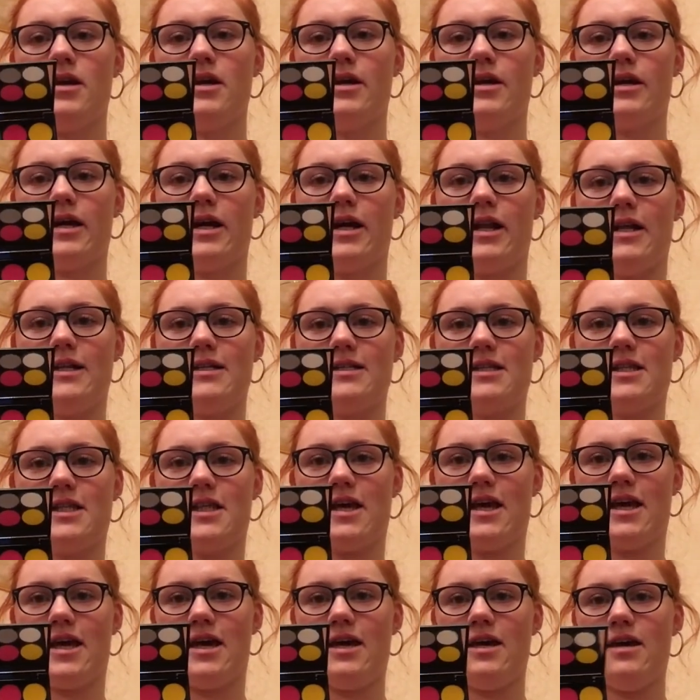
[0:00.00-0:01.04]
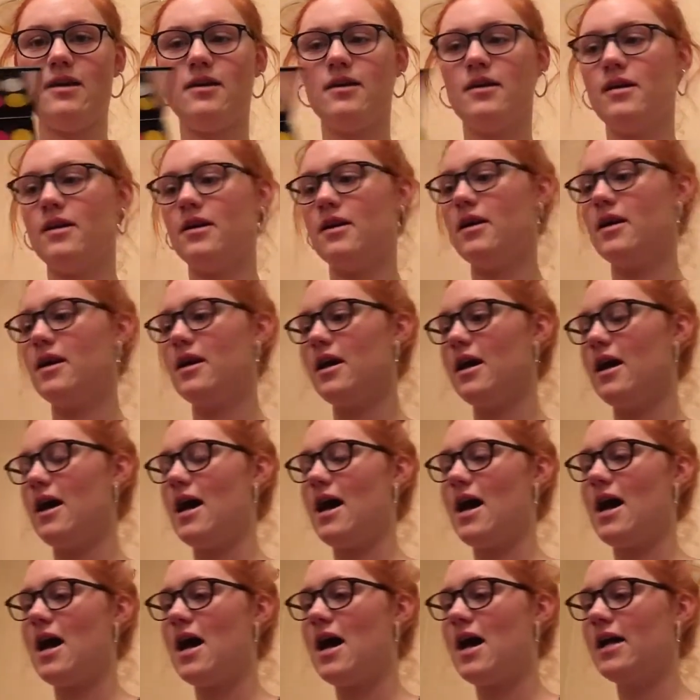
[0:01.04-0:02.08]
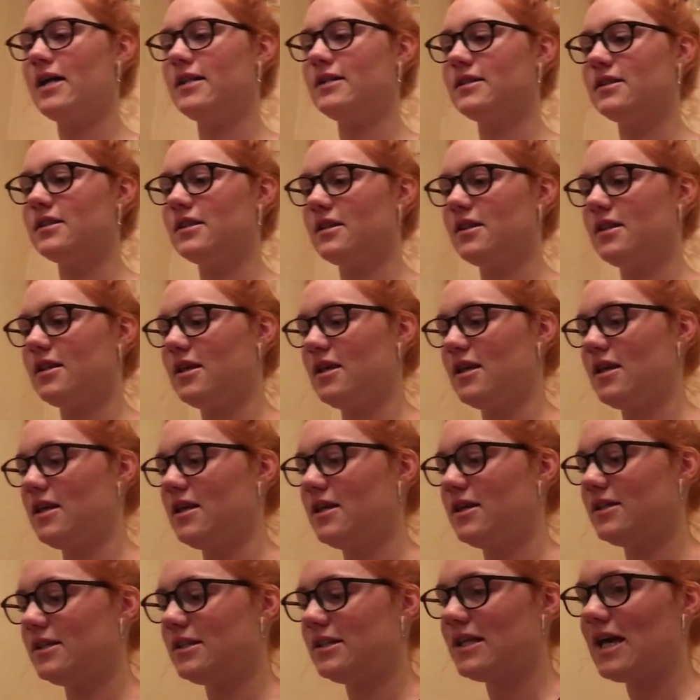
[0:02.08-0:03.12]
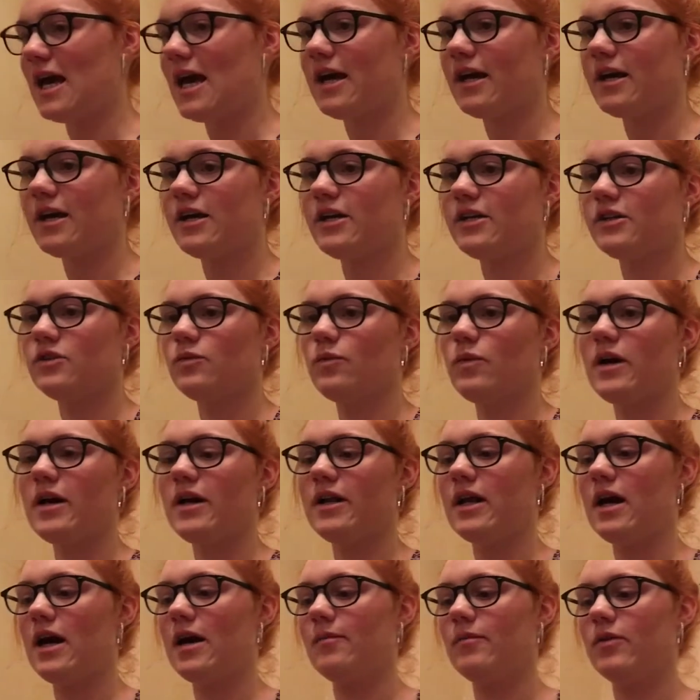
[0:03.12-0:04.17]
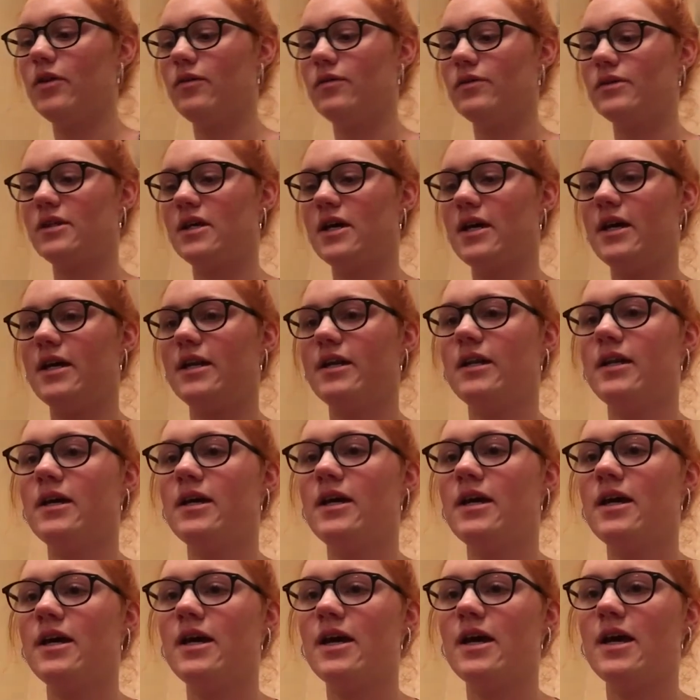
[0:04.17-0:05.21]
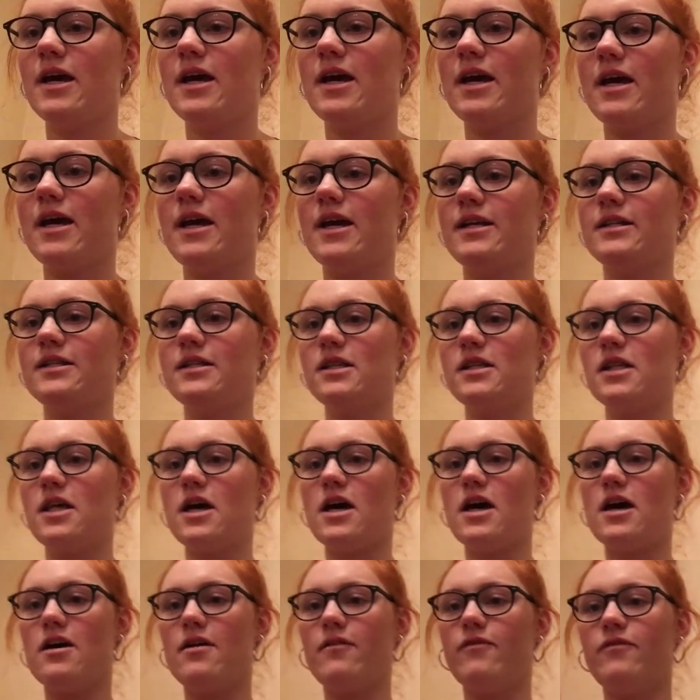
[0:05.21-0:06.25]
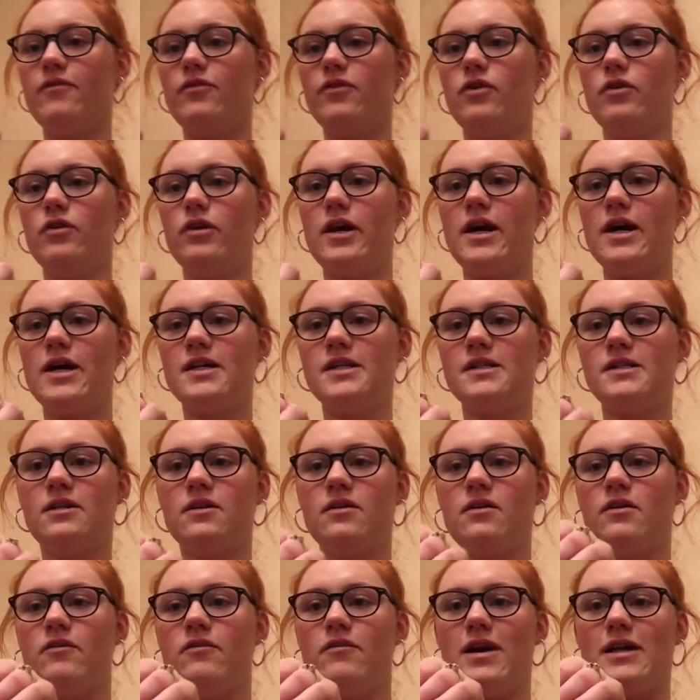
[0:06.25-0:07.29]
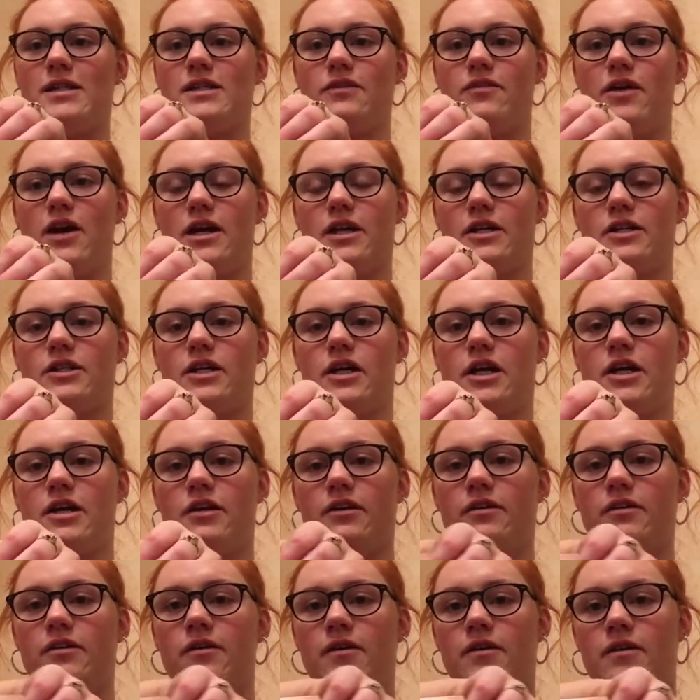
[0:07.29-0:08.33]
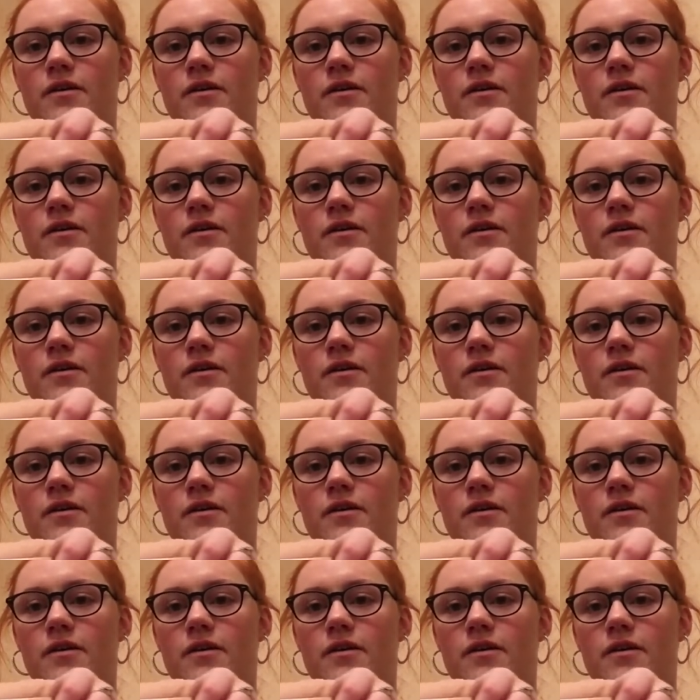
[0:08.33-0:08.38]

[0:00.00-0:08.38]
colours there, and the second one I'm using is the Flawless Resurrection